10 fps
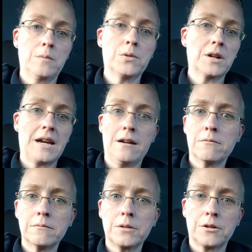a book
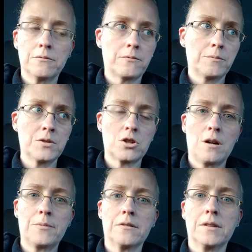out, you know, from the
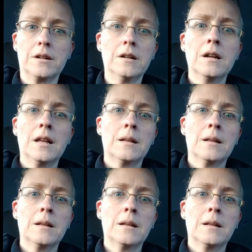shop over there,